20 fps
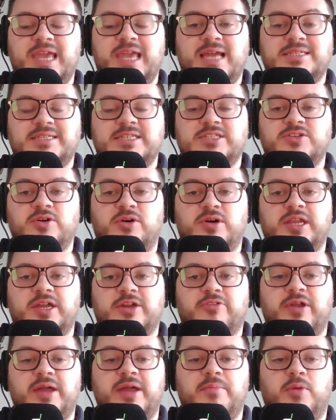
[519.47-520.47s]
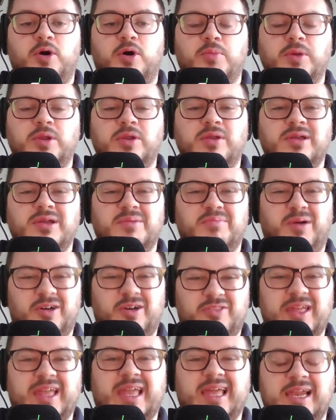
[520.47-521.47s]
Yes, he's not in a great moment,
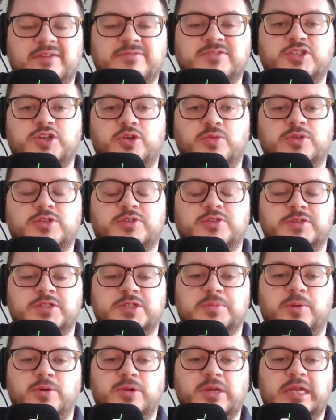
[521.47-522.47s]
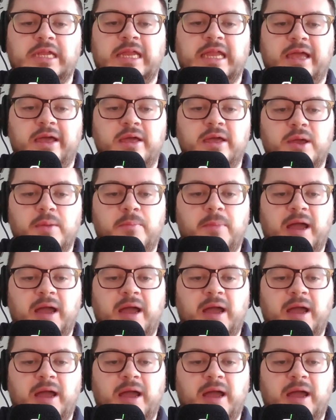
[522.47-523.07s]
but I think he'll have too much for his opponent here.